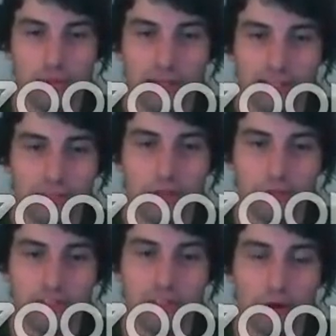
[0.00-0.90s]

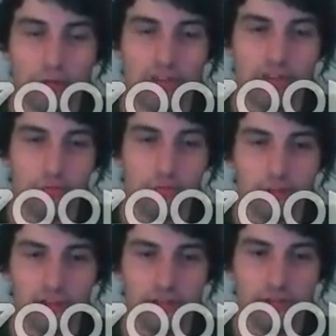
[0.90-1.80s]
bisimilarity of these two
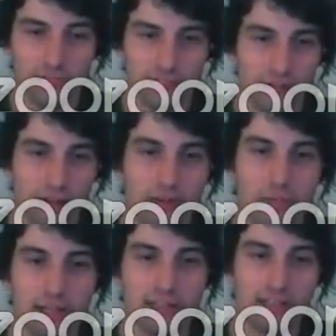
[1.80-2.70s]
in just finitely
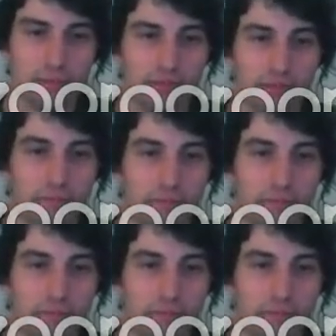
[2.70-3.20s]
many steps.